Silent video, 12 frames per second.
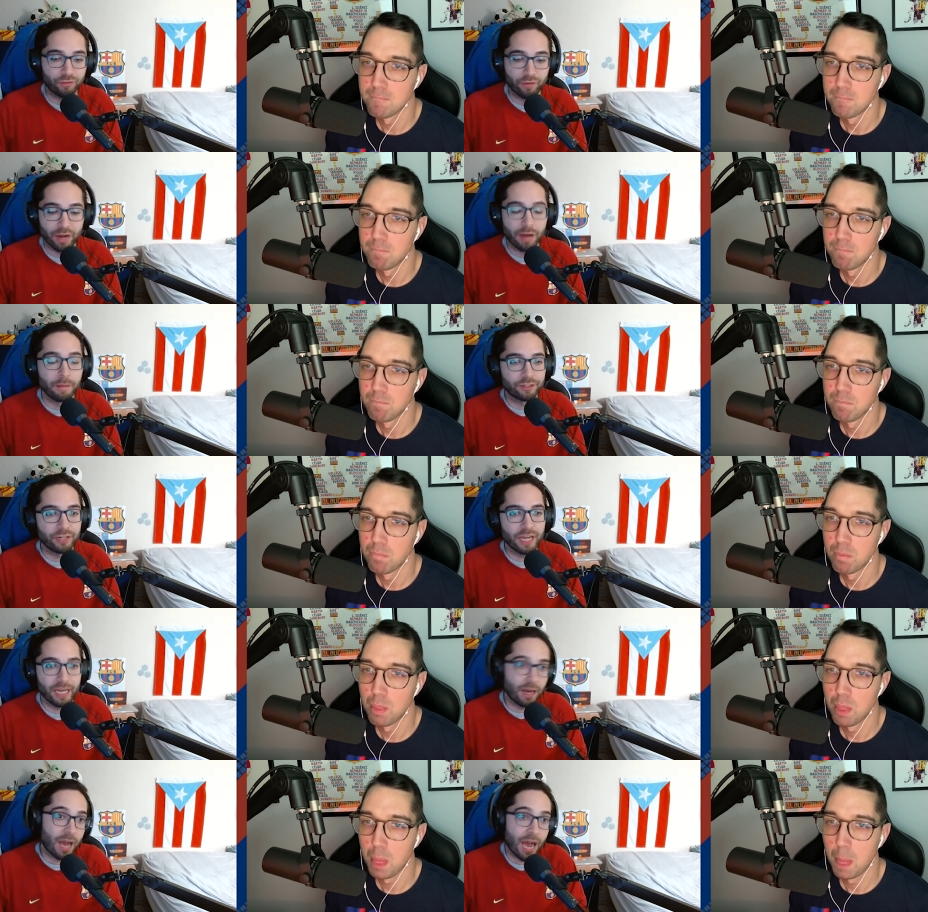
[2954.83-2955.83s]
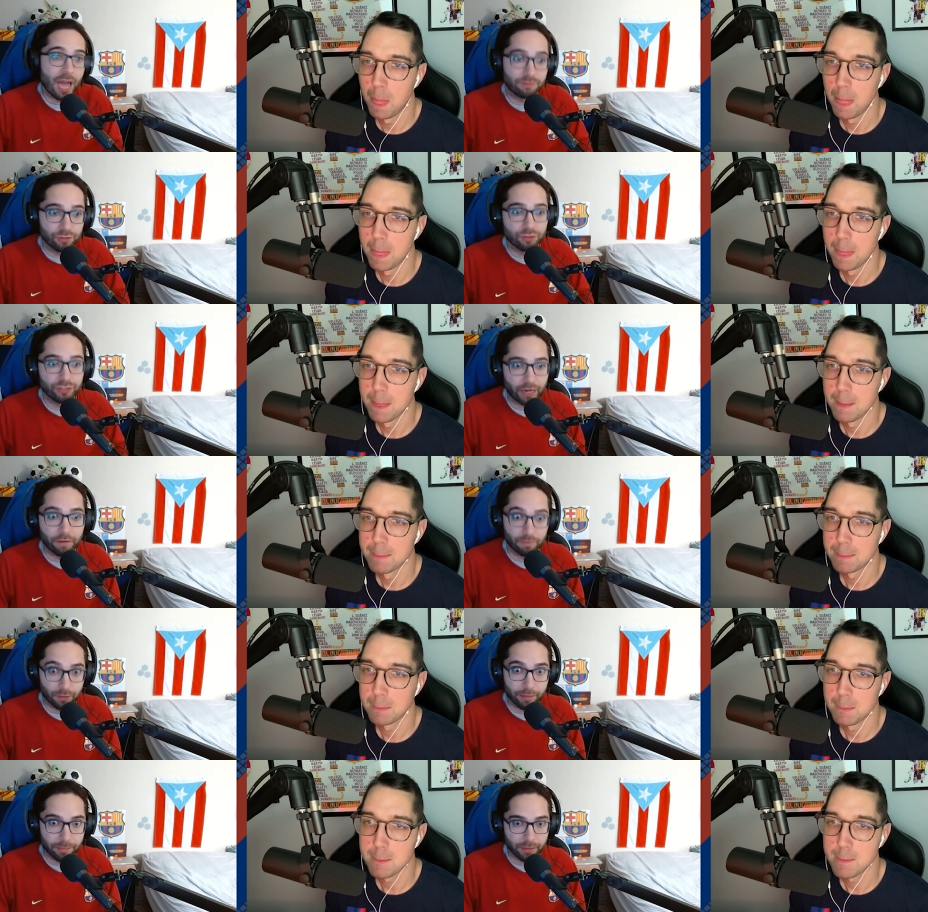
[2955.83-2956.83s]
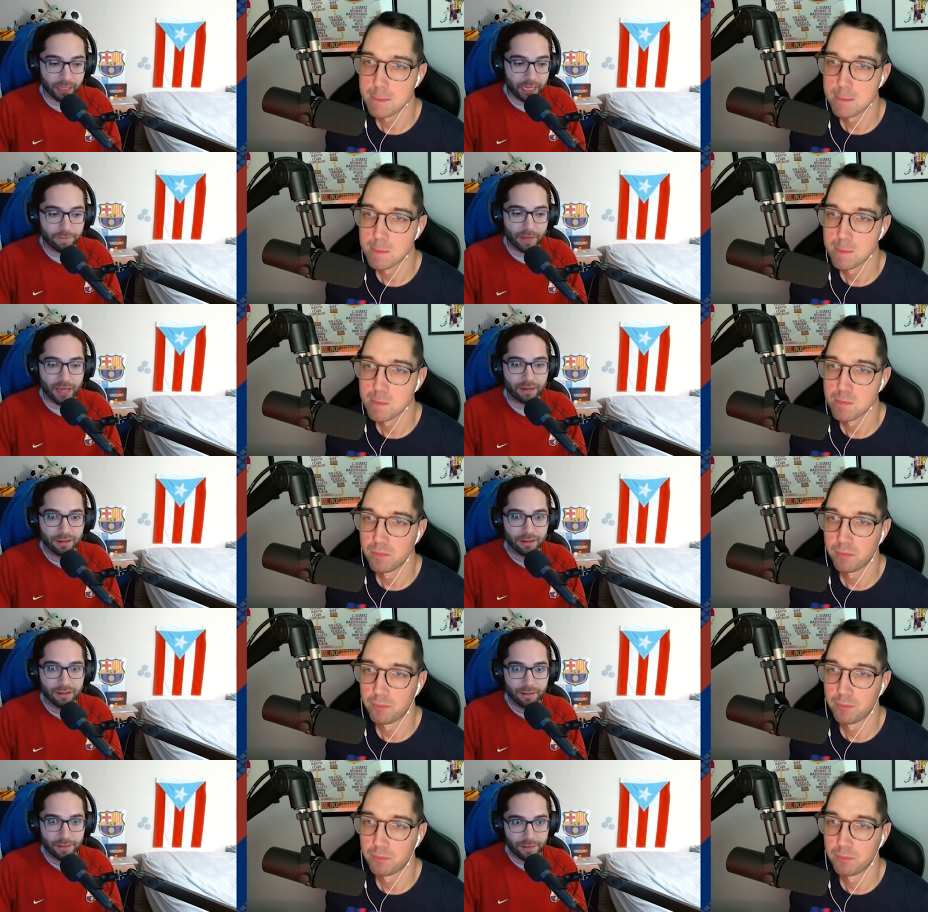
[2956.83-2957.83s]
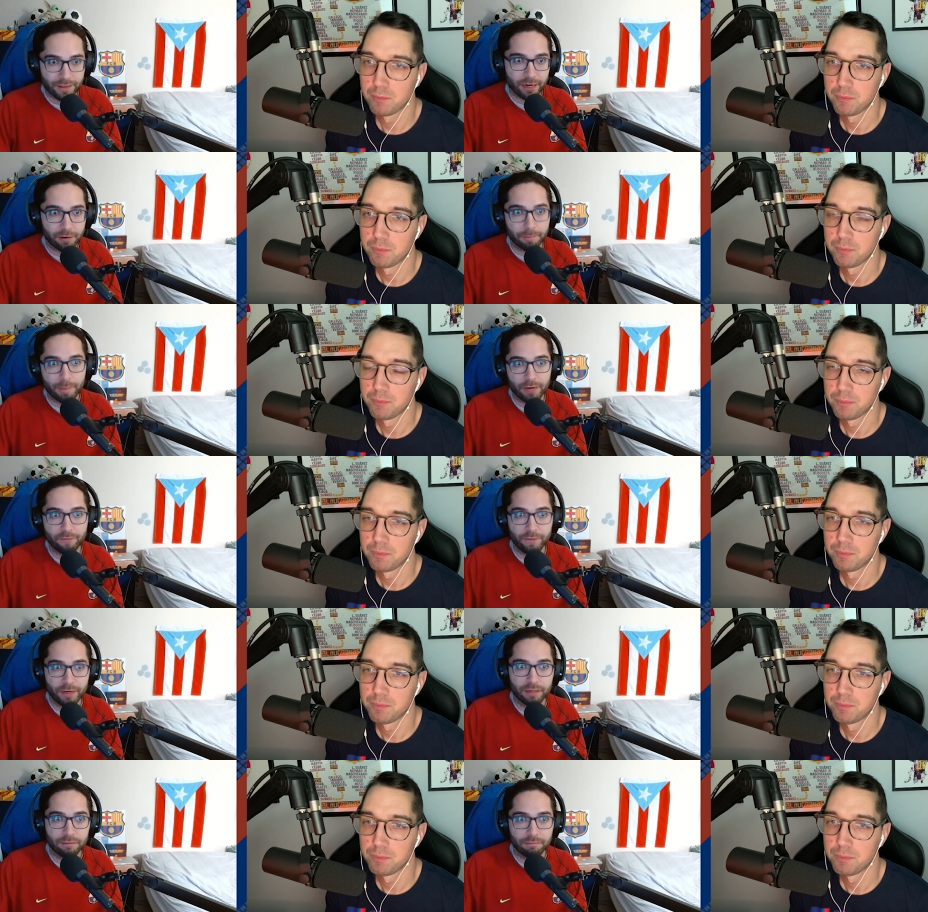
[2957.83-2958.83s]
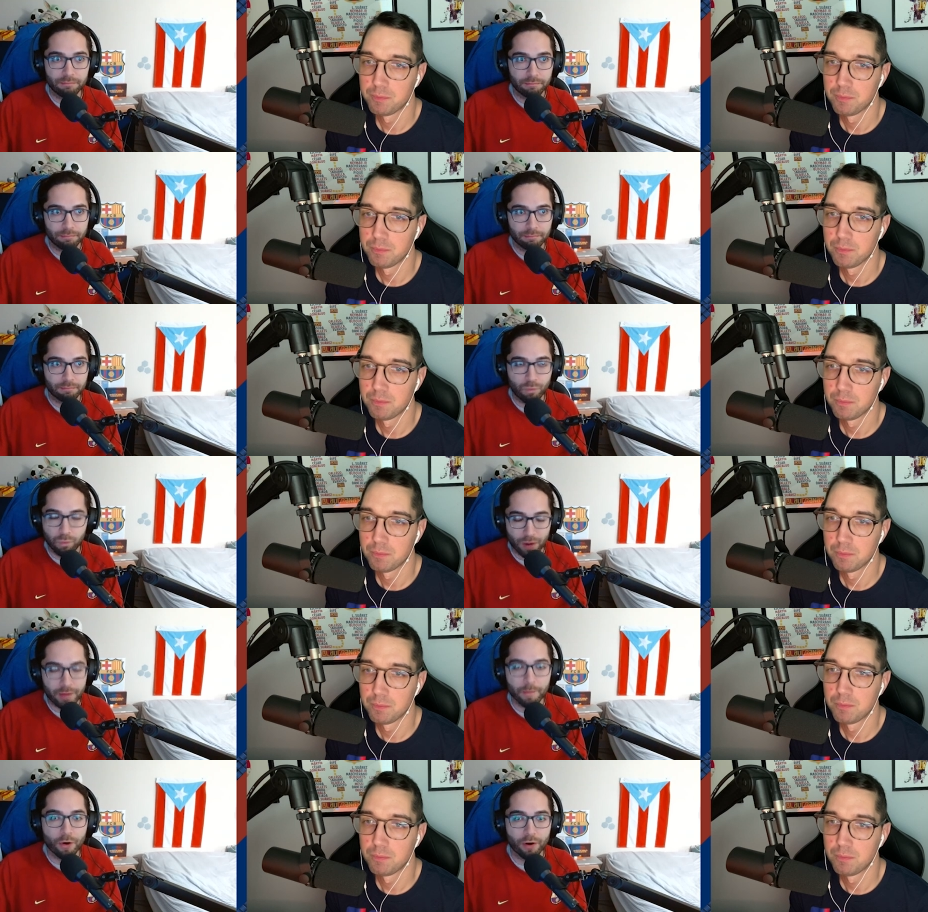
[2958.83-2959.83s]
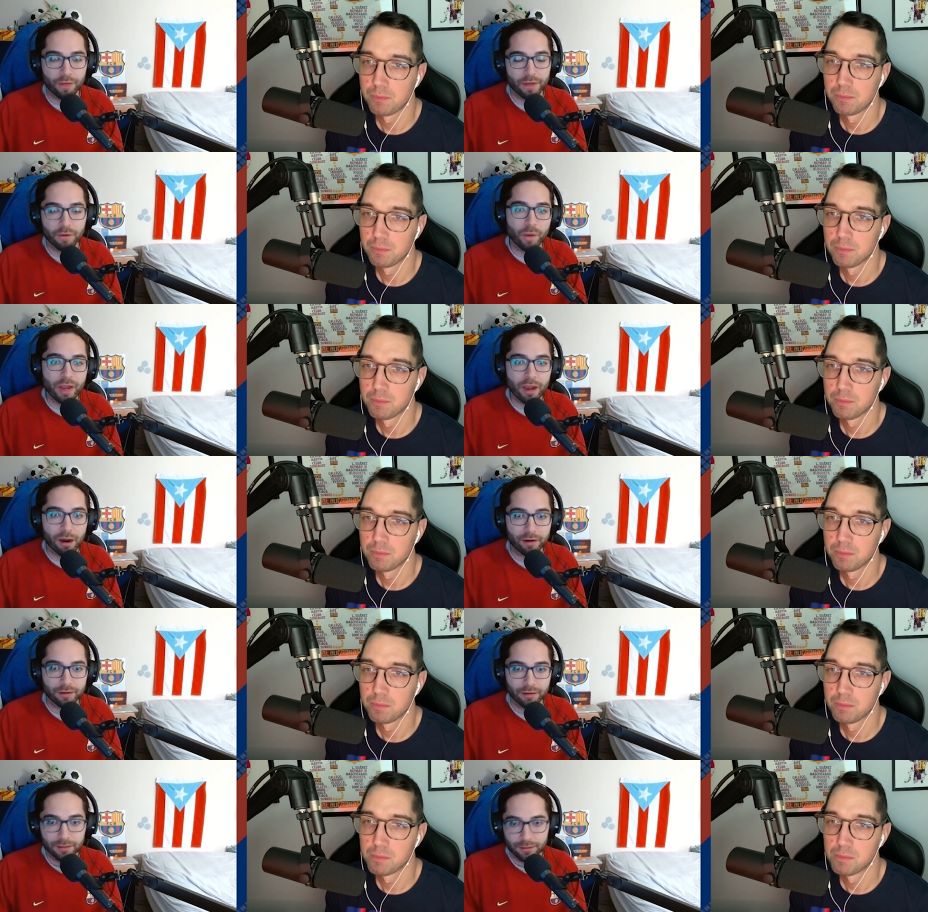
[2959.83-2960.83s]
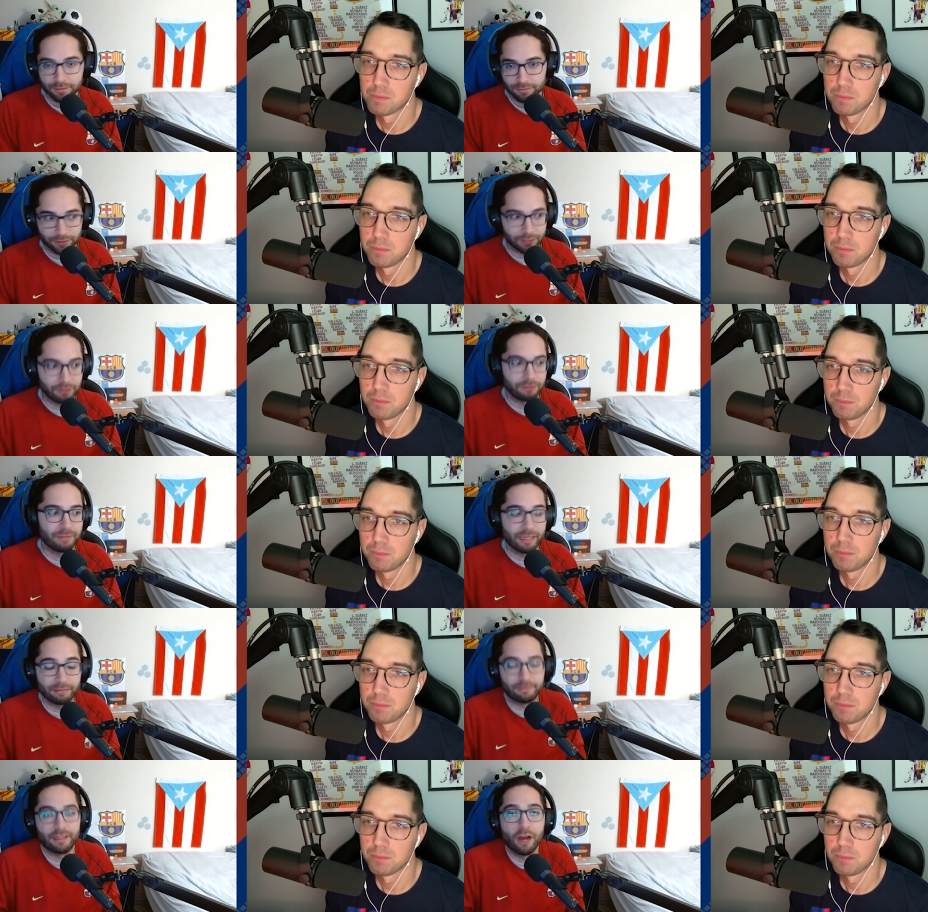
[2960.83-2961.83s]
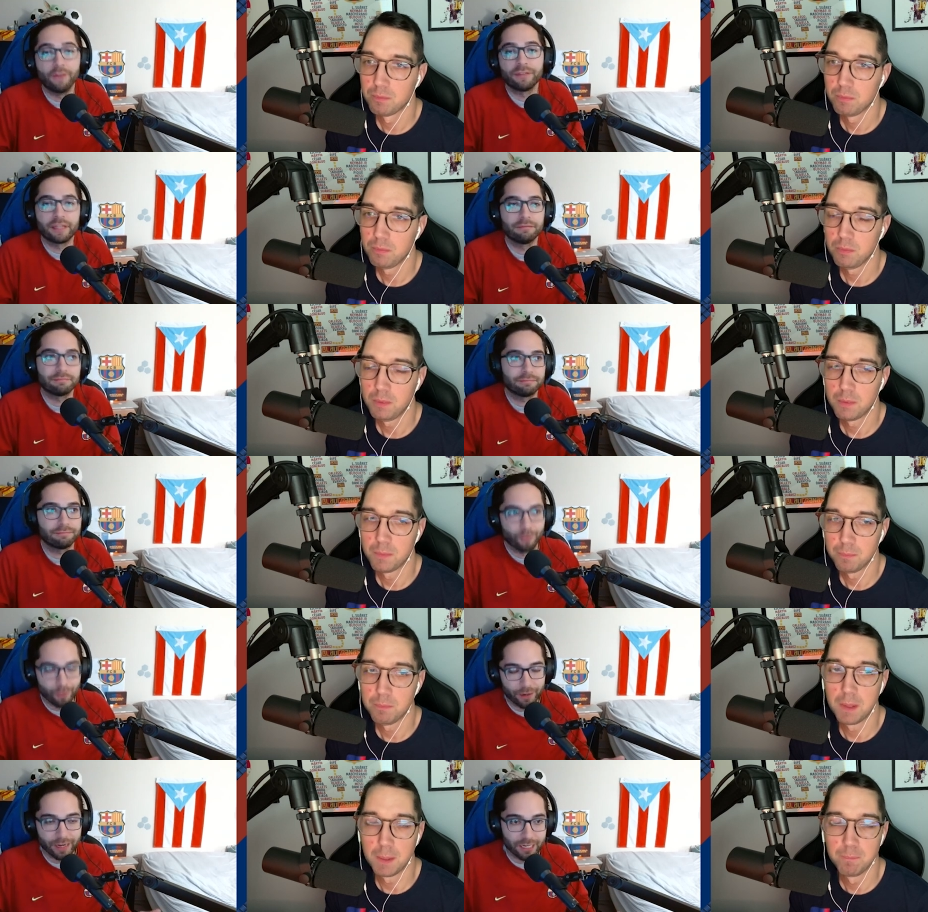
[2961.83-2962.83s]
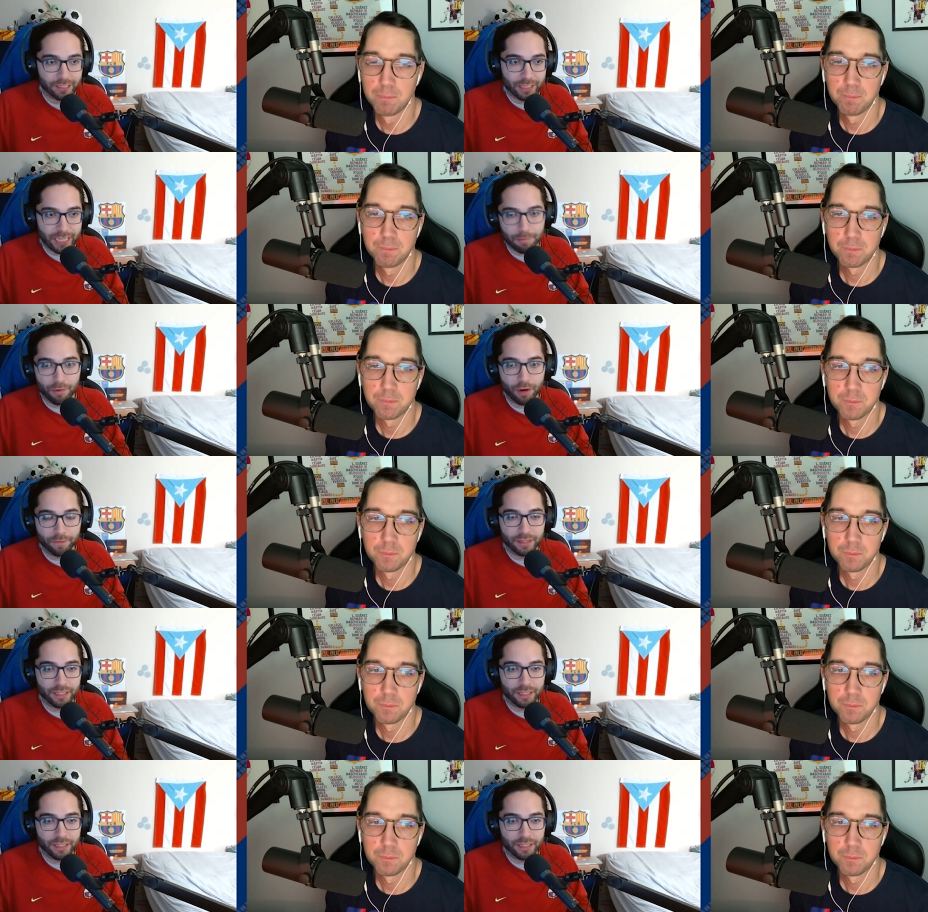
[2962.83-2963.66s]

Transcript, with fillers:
Speaker 1: to Real Madrid, I do genuinely believe that they're benefited way more than we are. So, it, and obviously, we're in yeah. a league more often